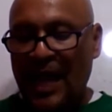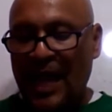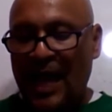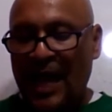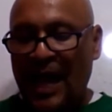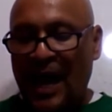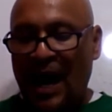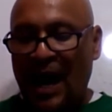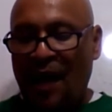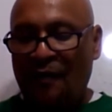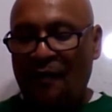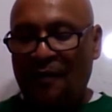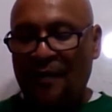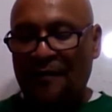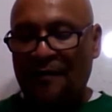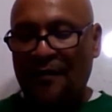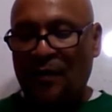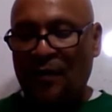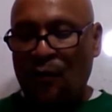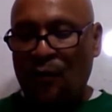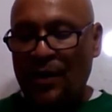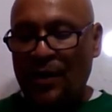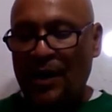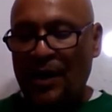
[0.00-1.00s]
However,
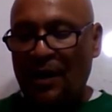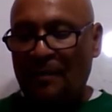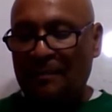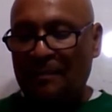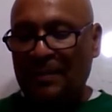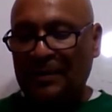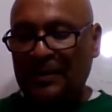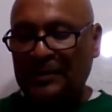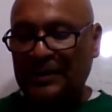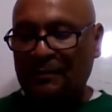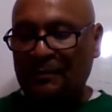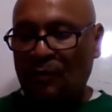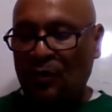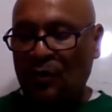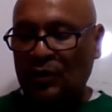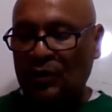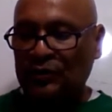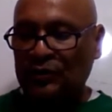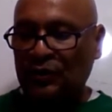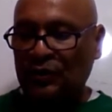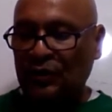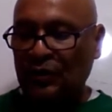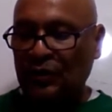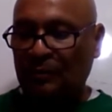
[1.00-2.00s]
we are building more
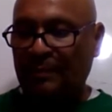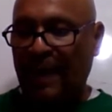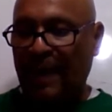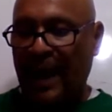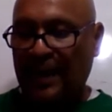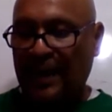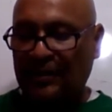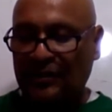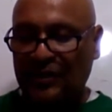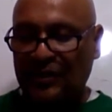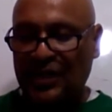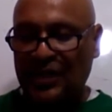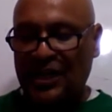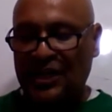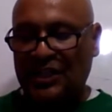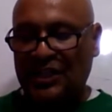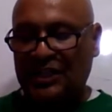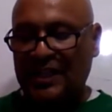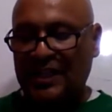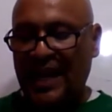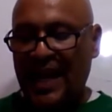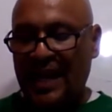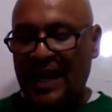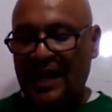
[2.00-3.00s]
solar panels each
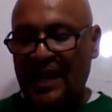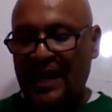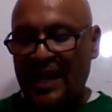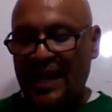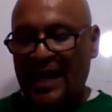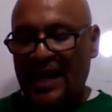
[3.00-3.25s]
day.